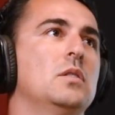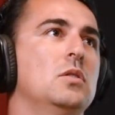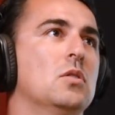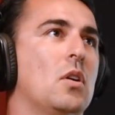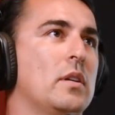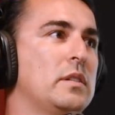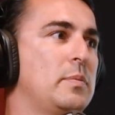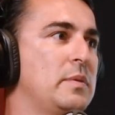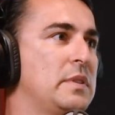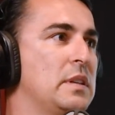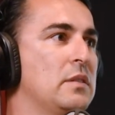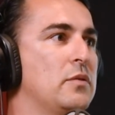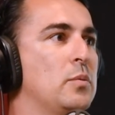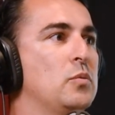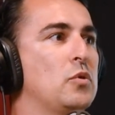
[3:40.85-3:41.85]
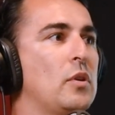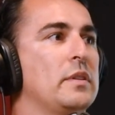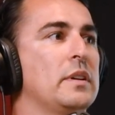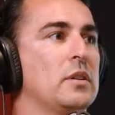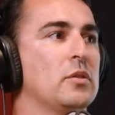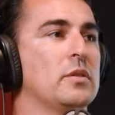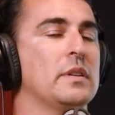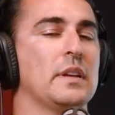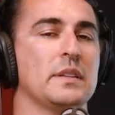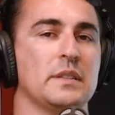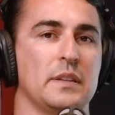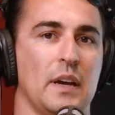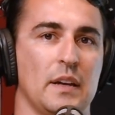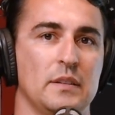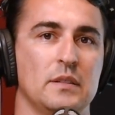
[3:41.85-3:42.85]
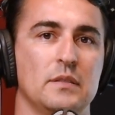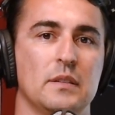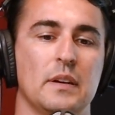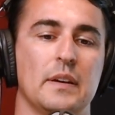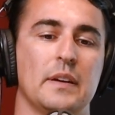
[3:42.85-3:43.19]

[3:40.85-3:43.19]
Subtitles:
90% of them don't include that standard.